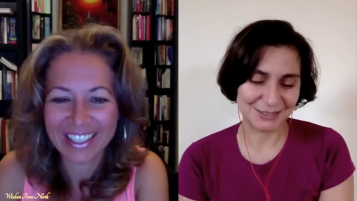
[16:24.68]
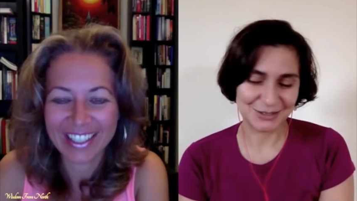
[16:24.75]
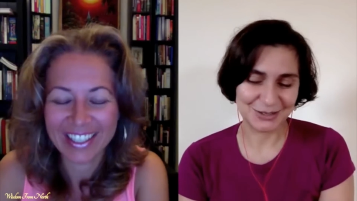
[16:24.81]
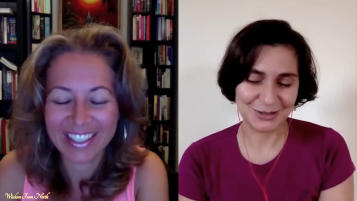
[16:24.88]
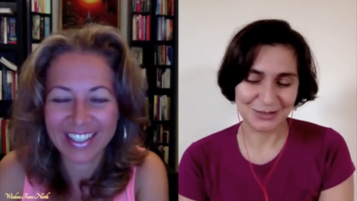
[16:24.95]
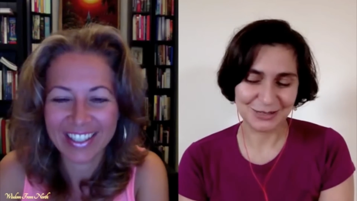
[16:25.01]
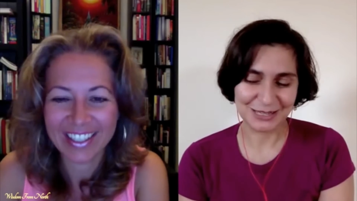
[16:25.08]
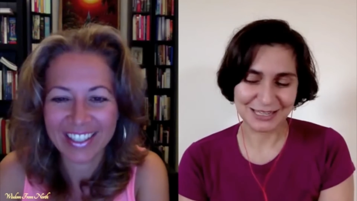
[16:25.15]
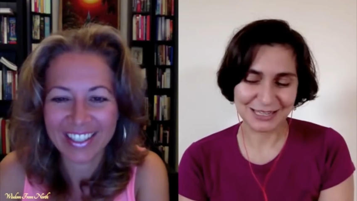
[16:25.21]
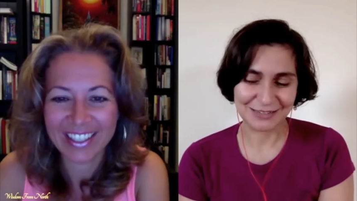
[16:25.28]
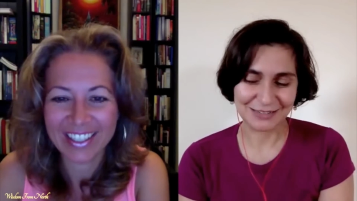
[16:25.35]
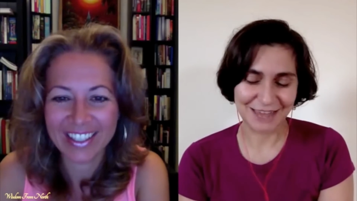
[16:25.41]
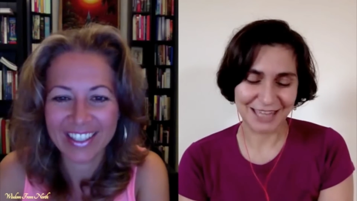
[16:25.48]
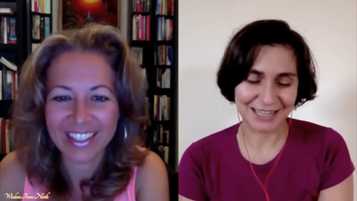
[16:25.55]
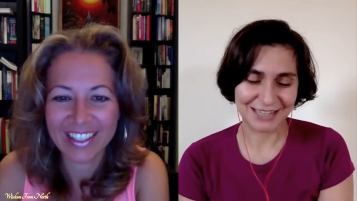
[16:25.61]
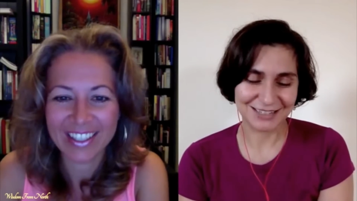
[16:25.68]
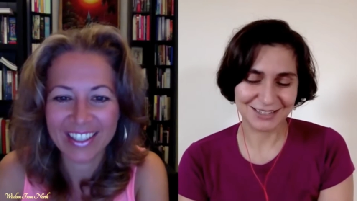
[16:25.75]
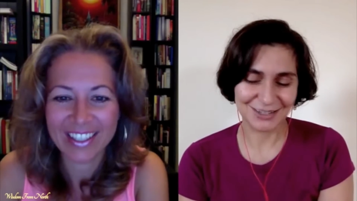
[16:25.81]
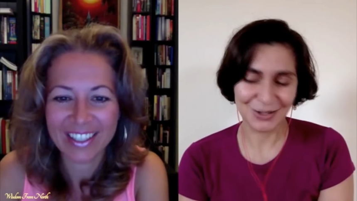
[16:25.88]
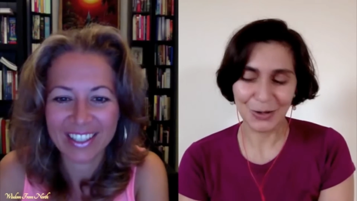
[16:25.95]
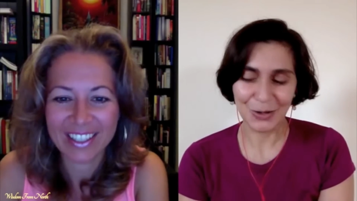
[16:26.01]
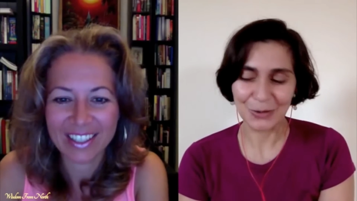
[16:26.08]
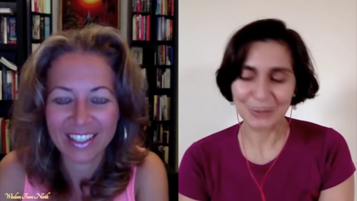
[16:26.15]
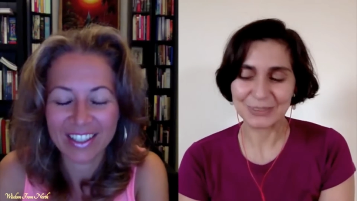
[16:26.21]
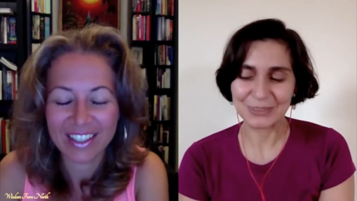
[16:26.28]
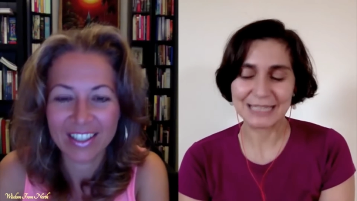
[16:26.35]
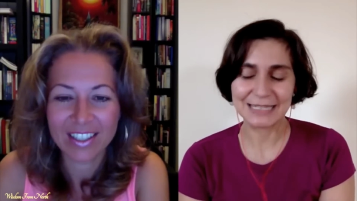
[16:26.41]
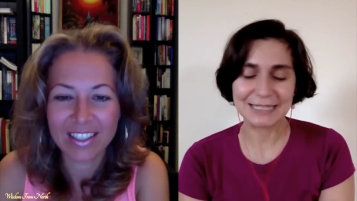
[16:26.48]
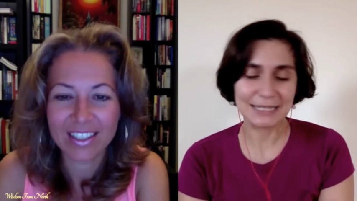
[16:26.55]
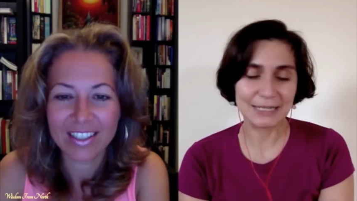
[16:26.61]
Speaker 1: to newly created souls,
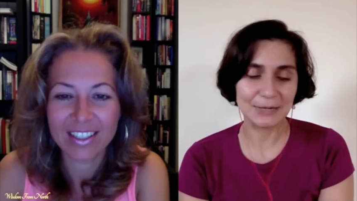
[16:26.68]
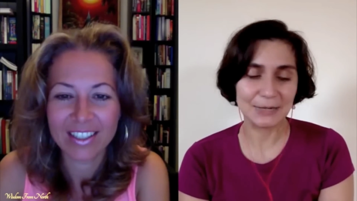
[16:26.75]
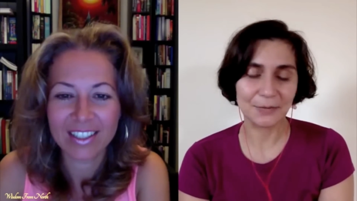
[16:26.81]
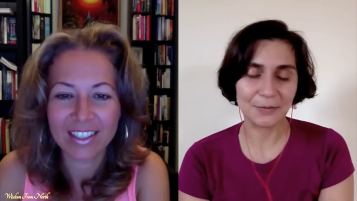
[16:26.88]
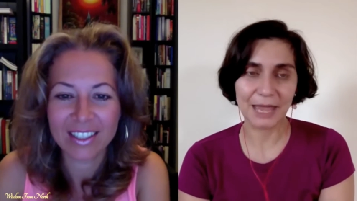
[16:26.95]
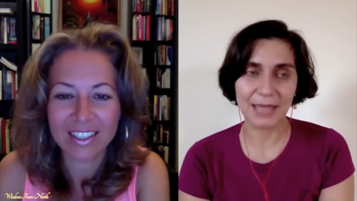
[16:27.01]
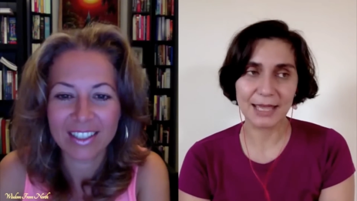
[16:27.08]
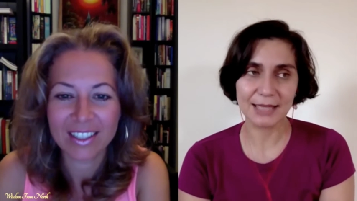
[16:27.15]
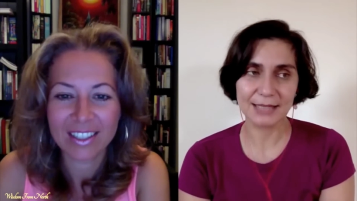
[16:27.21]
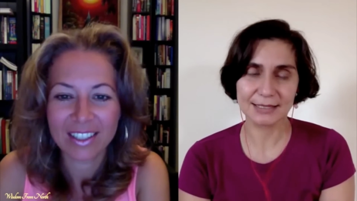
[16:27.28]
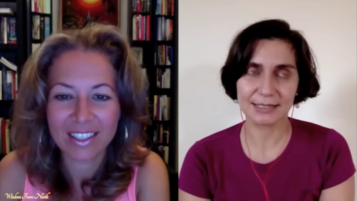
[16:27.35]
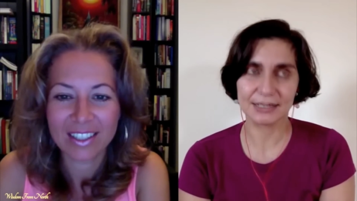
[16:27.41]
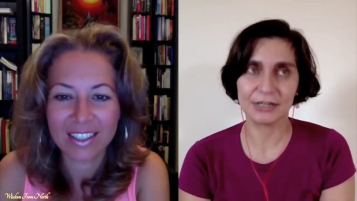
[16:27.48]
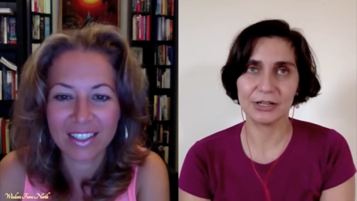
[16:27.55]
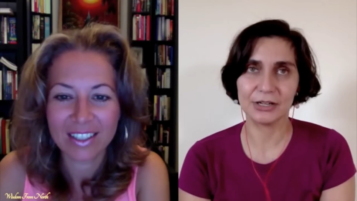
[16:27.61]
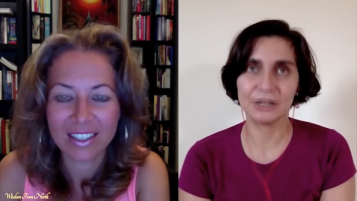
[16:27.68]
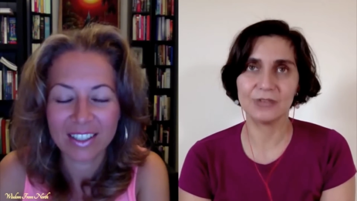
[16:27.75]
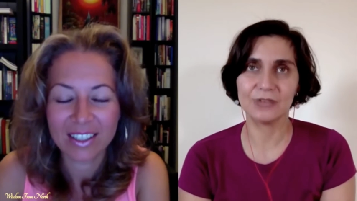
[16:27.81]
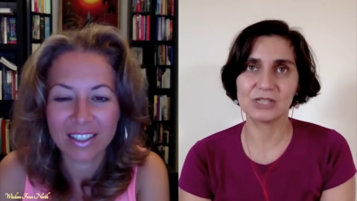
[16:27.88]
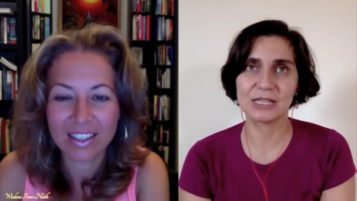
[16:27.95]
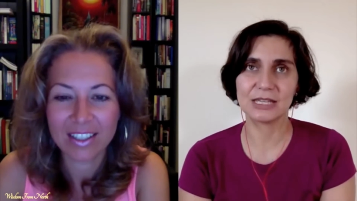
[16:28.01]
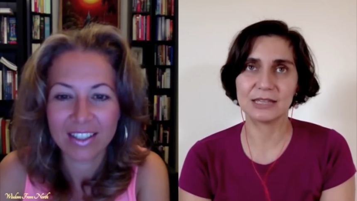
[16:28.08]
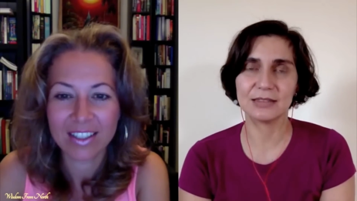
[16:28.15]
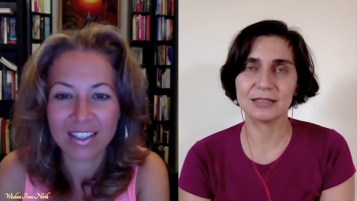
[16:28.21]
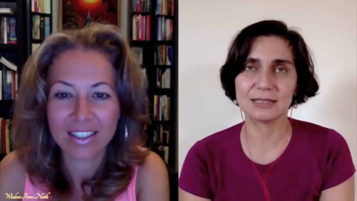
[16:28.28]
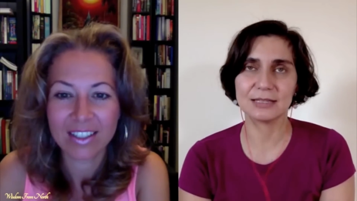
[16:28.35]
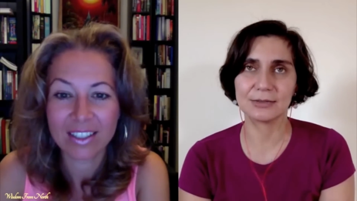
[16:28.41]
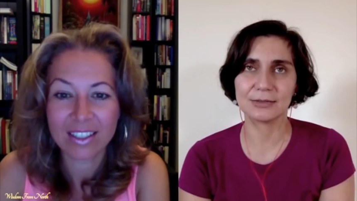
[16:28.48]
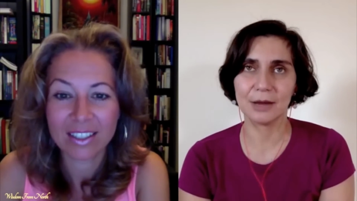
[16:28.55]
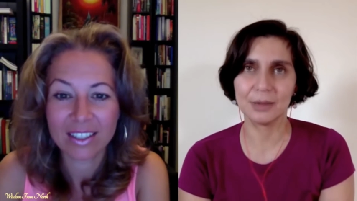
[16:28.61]
and so I asked her if she can
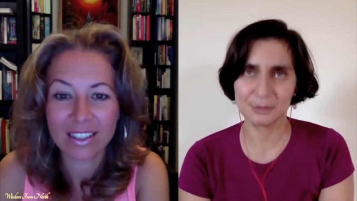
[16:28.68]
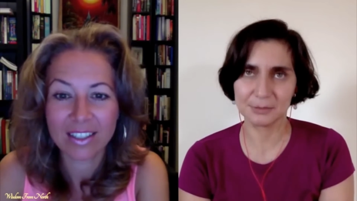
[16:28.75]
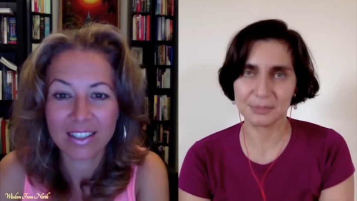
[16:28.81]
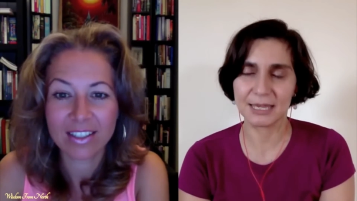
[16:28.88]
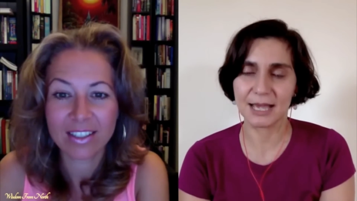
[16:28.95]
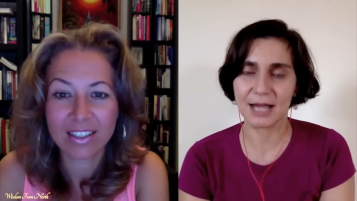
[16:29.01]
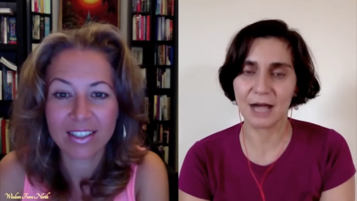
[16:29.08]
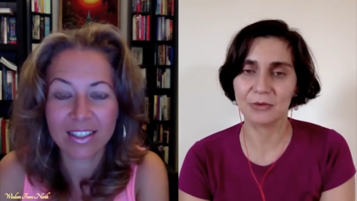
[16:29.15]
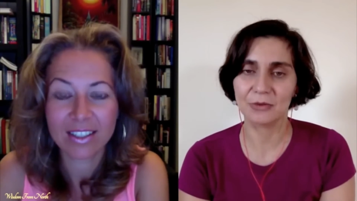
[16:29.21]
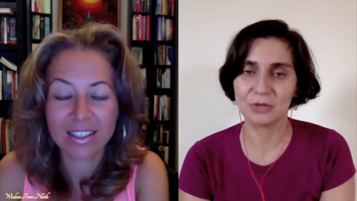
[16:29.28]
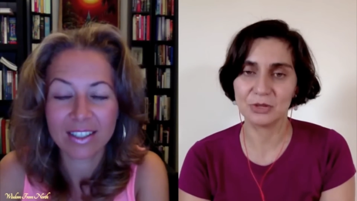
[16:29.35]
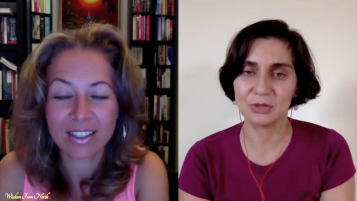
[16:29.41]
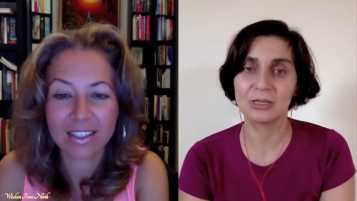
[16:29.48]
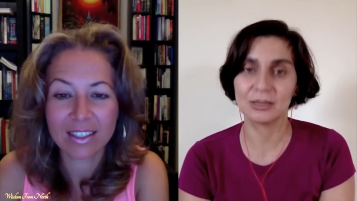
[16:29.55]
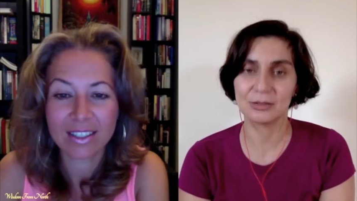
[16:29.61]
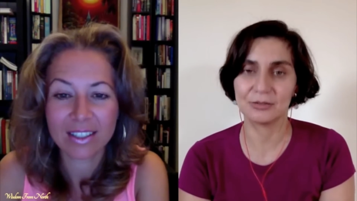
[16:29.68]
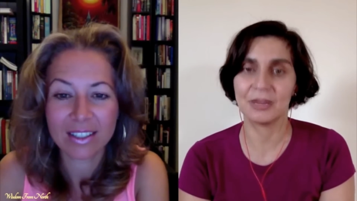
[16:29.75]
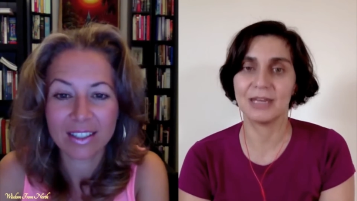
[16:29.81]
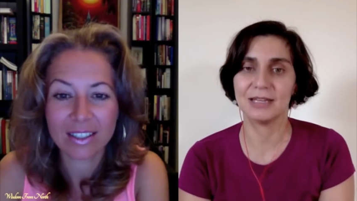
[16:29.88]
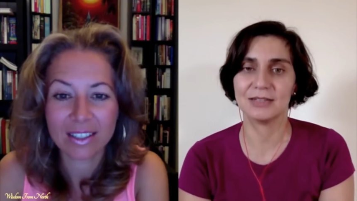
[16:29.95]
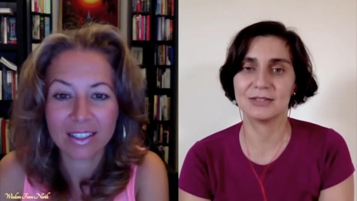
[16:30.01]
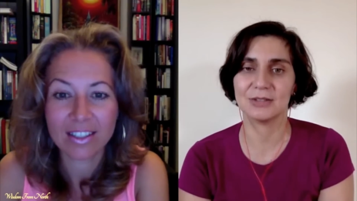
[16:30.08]
describe to me how newly created